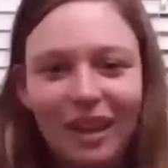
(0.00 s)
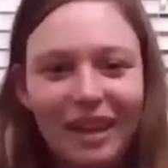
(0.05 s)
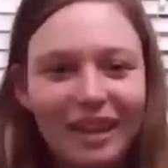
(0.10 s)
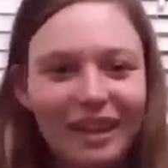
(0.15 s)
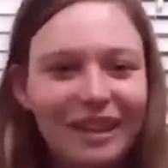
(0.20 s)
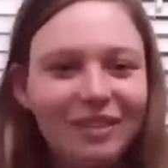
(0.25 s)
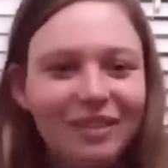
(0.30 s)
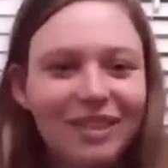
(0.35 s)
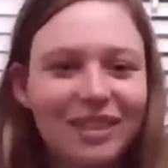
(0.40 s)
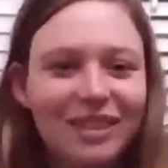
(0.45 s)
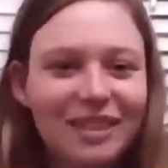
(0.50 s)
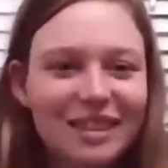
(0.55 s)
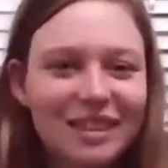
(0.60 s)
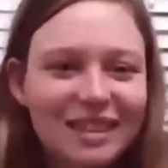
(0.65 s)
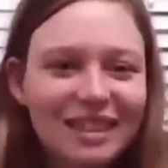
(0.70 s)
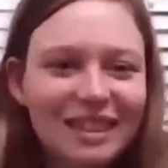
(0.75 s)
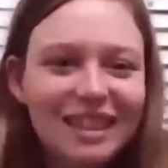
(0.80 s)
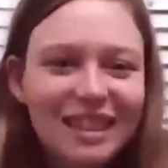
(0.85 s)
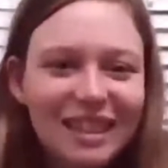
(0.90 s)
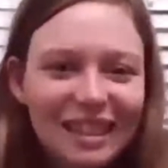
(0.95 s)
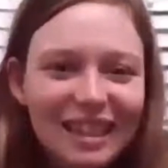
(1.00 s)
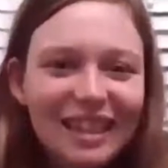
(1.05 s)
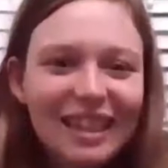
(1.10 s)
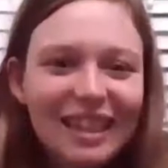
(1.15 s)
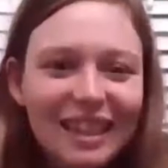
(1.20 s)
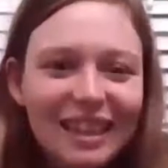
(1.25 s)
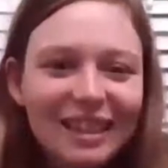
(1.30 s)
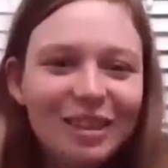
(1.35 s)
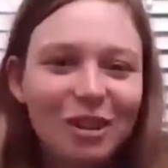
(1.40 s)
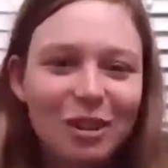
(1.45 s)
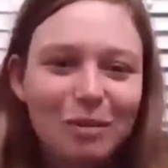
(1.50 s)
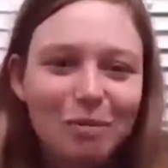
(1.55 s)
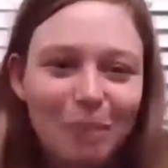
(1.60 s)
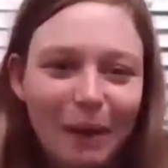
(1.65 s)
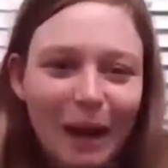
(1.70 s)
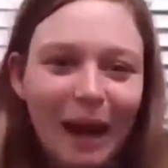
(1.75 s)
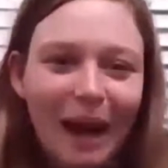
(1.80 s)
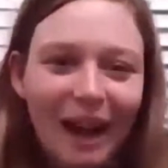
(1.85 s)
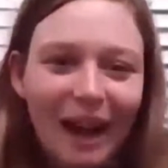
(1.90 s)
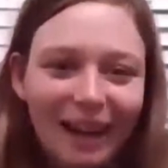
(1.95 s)
Like it
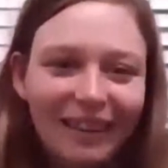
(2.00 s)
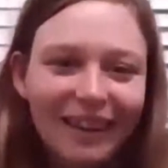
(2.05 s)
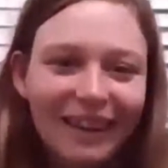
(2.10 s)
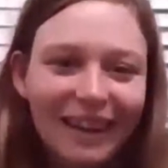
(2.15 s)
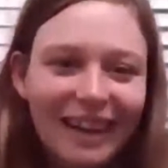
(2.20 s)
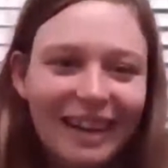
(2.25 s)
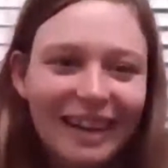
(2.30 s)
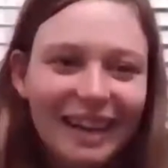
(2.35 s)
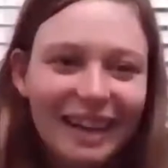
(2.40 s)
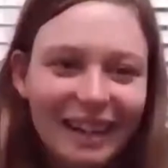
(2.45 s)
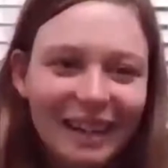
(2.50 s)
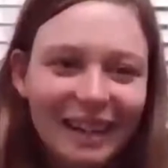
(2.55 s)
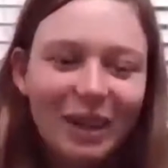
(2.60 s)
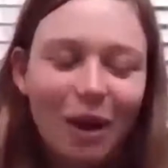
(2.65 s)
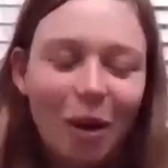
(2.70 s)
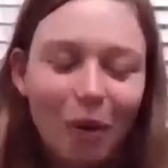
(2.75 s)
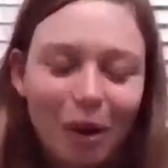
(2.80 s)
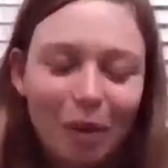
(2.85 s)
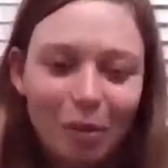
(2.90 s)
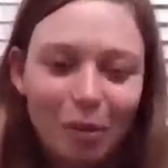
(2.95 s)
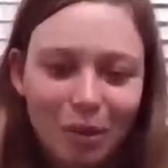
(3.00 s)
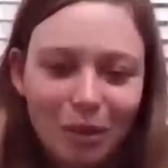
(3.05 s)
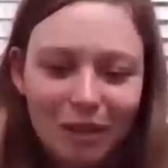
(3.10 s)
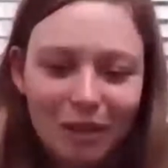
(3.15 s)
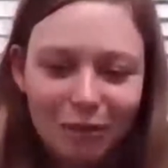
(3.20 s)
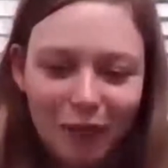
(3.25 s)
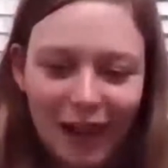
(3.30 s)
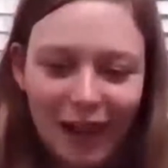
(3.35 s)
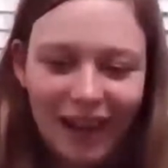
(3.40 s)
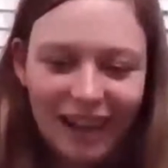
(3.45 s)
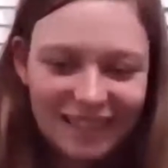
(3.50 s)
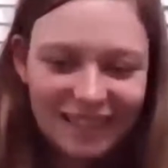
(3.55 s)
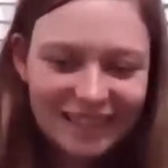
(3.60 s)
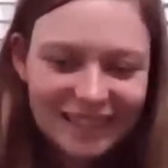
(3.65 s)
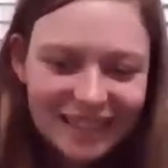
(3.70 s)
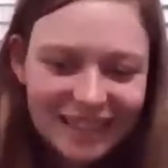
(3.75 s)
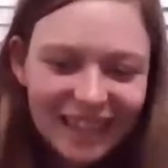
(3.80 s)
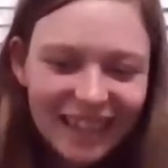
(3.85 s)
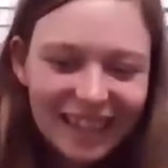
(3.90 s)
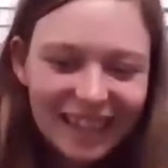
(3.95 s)
looked bad. Like I'd hit it going pretty
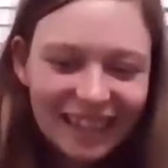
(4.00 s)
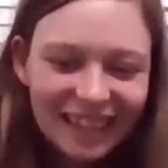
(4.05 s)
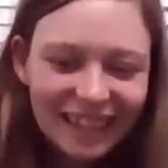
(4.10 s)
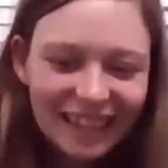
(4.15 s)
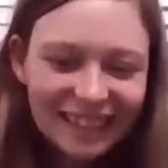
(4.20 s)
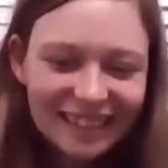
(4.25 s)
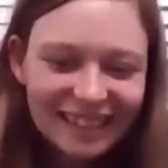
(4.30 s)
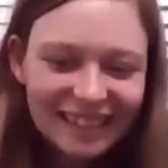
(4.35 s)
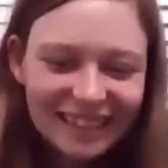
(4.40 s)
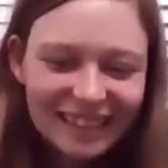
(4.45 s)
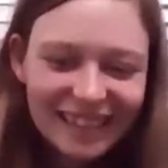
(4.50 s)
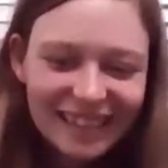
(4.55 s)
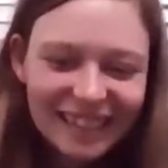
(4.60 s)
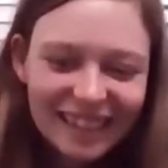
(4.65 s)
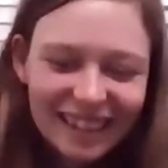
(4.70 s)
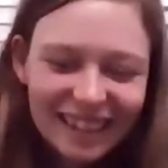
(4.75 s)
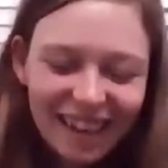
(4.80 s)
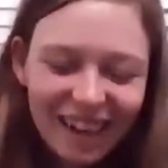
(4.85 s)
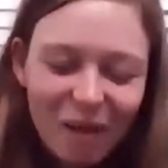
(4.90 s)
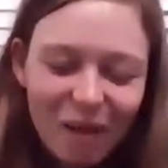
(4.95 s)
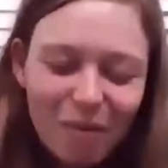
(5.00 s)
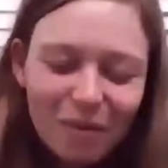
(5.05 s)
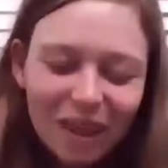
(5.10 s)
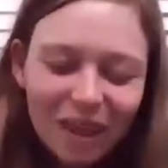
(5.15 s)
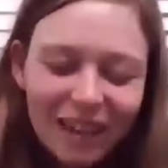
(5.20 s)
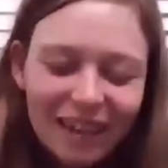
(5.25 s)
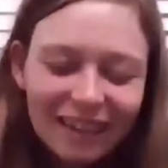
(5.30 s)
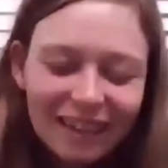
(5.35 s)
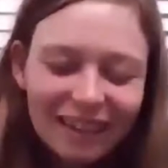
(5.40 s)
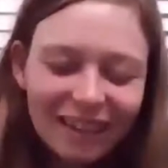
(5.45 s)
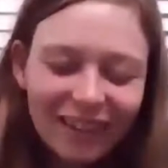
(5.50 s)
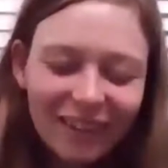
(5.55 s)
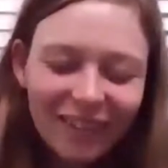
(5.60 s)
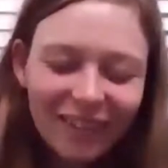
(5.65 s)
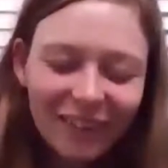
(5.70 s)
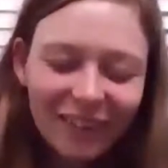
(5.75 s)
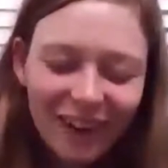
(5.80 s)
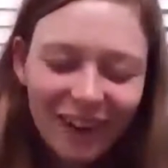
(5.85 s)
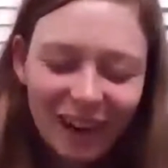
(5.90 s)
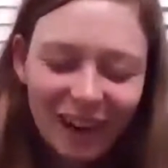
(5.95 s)
fast and I'm laying there
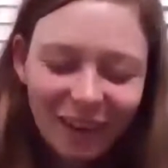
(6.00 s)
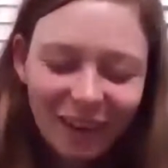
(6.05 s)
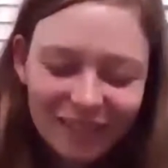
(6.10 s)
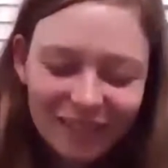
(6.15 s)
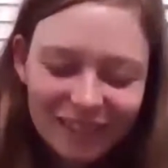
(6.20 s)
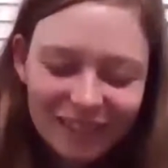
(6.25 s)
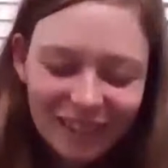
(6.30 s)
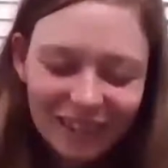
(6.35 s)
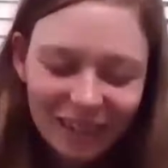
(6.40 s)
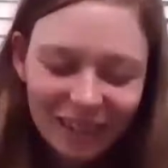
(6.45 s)
on the ground.